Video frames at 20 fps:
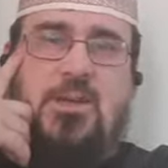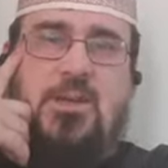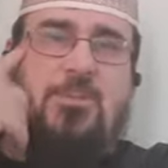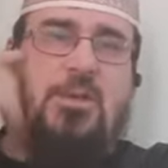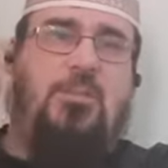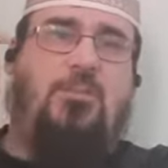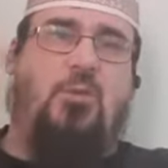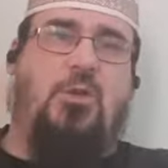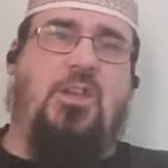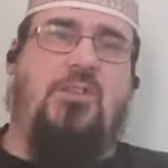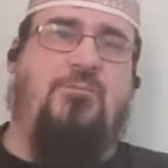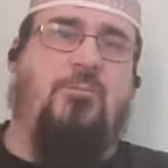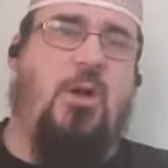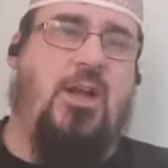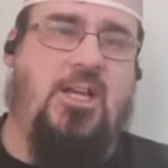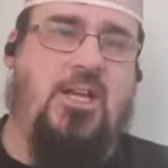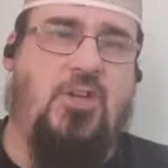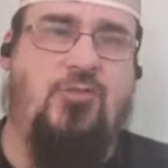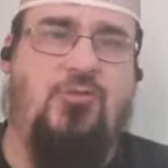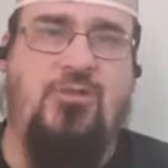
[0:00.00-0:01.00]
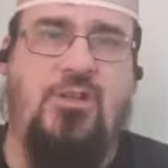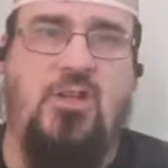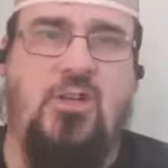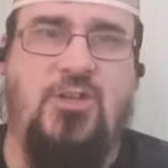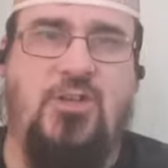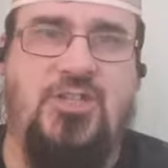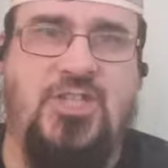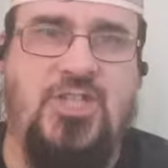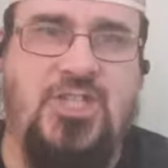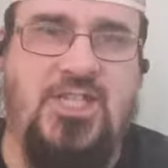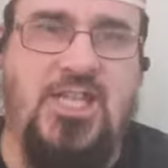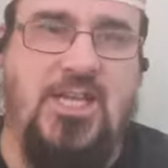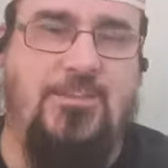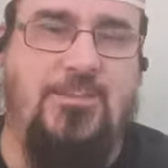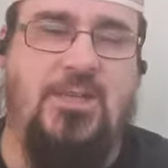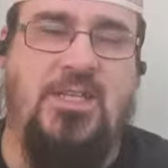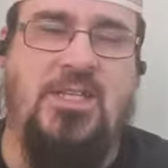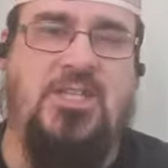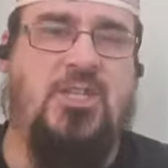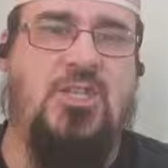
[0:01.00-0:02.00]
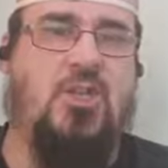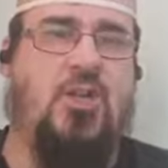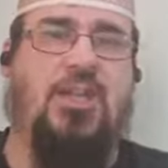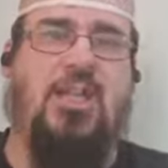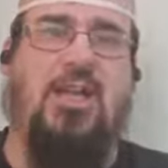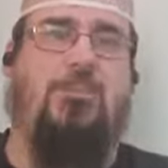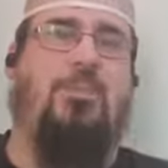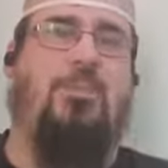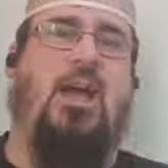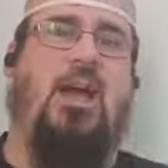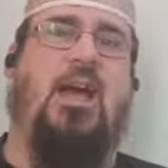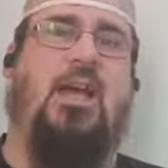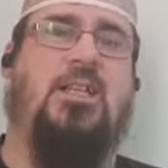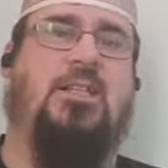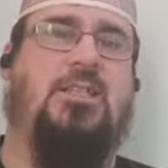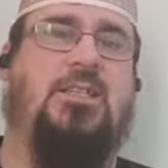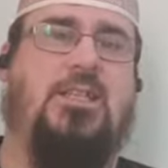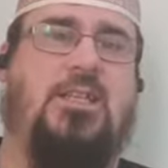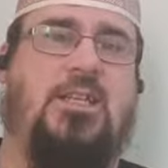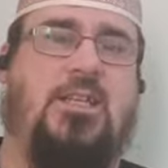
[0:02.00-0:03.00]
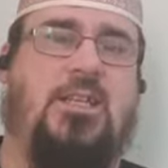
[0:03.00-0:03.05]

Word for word: People give my country a lot of stick, but it's not that bad.